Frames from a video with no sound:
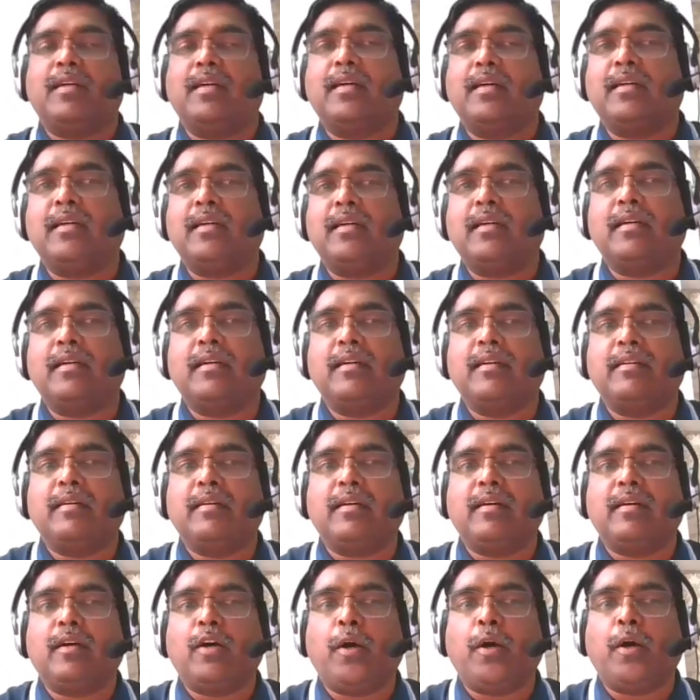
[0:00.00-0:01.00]

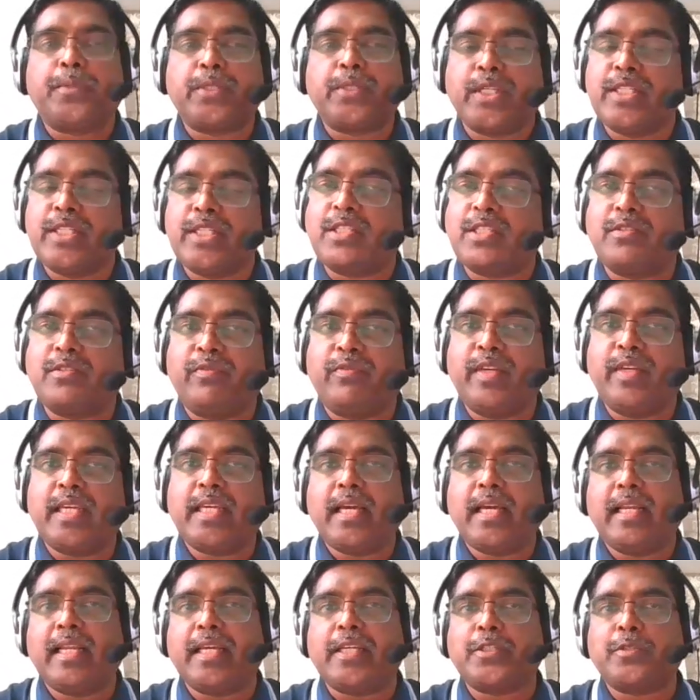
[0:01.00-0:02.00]
options we
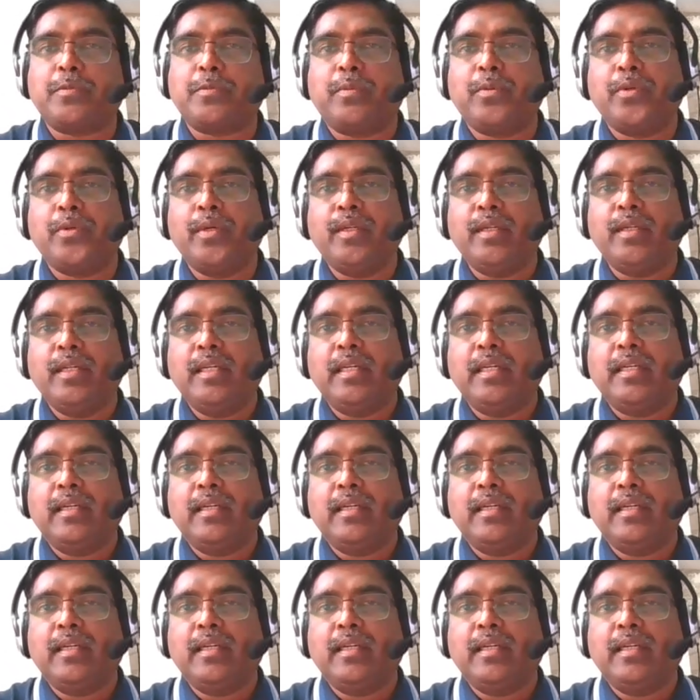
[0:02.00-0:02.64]
can explore,